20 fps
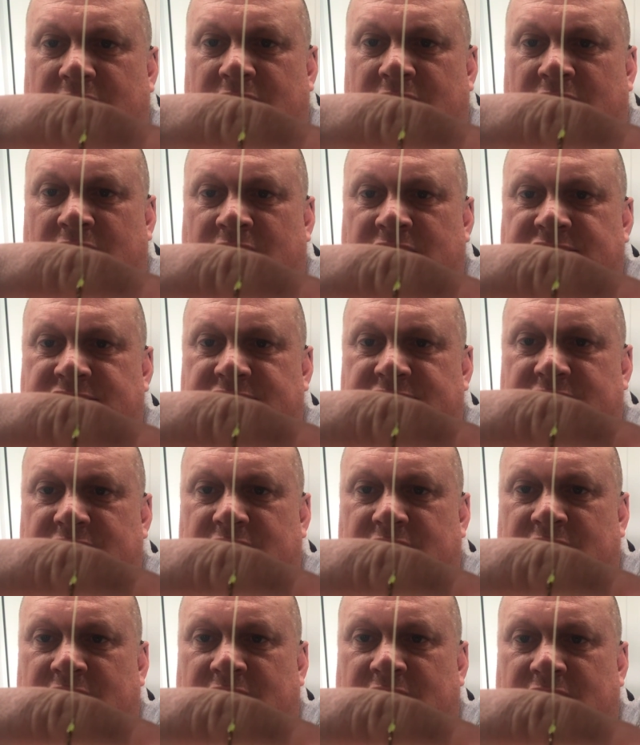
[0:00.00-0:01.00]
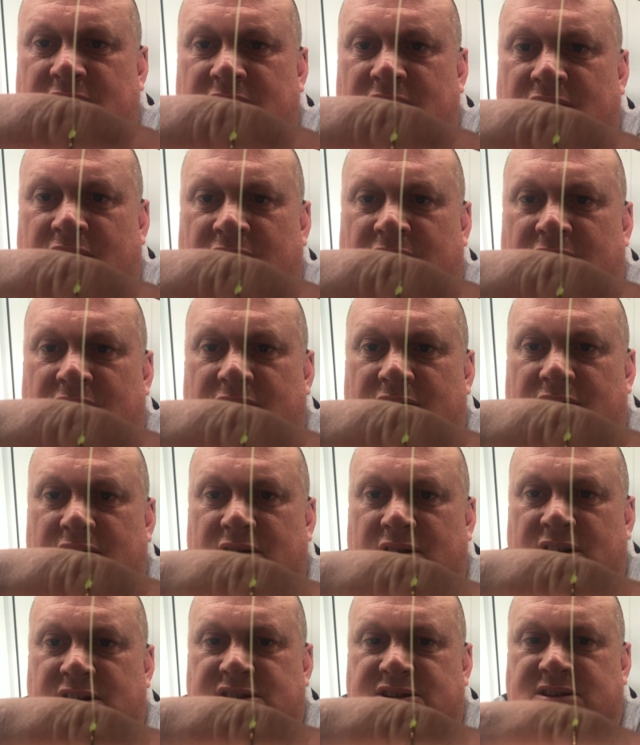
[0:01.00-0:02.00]
nice neat knot.
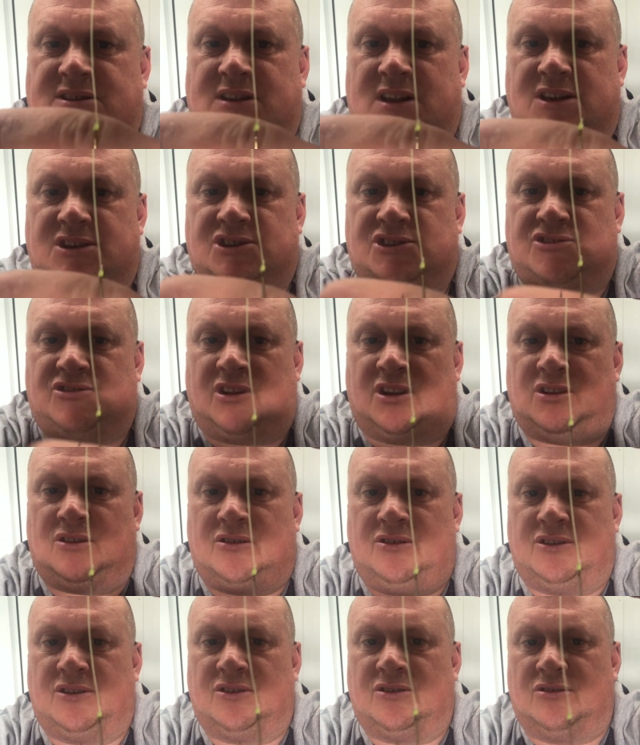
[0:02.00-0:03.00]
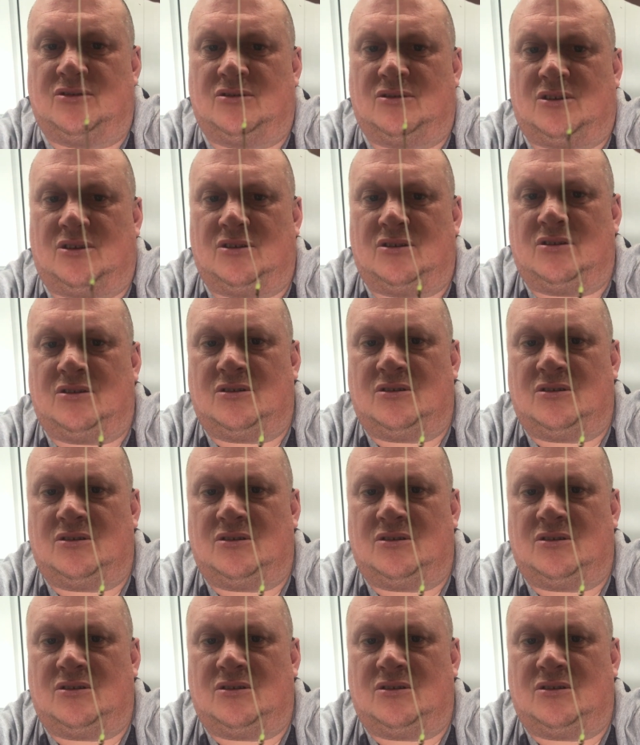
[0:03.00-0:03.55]
It's dead straight on your hook.